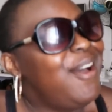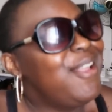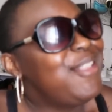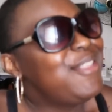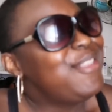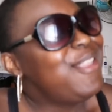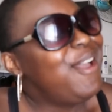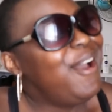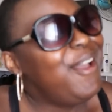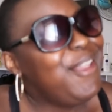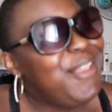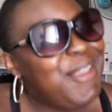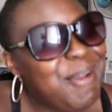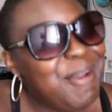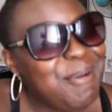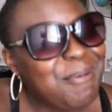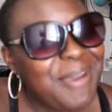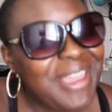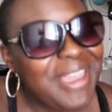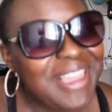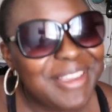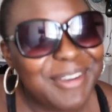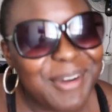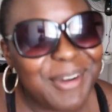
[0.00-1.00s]
oh no
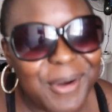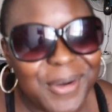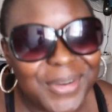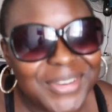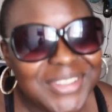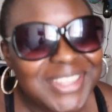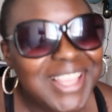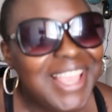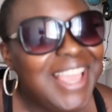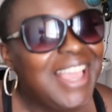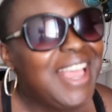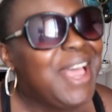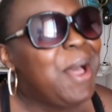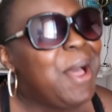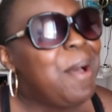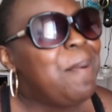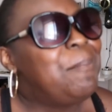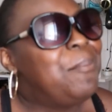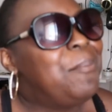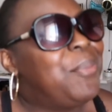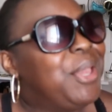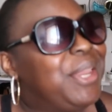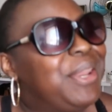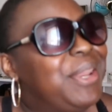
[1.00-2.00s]
you ain't gonna
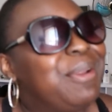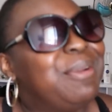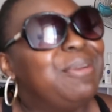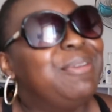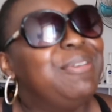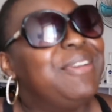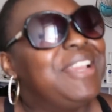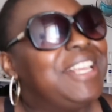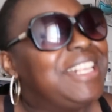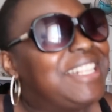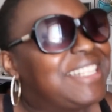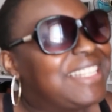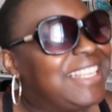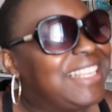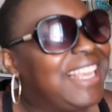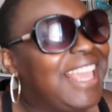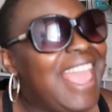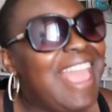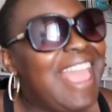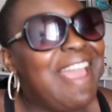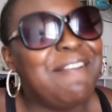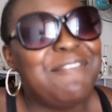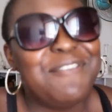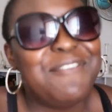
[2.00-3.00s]
put at risk
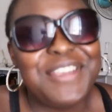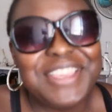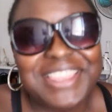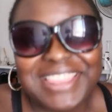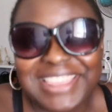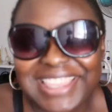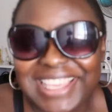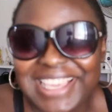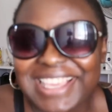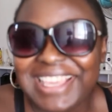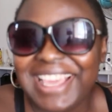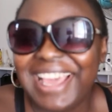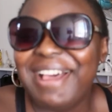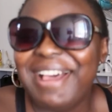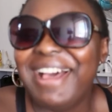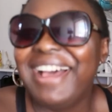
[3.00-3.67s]
everything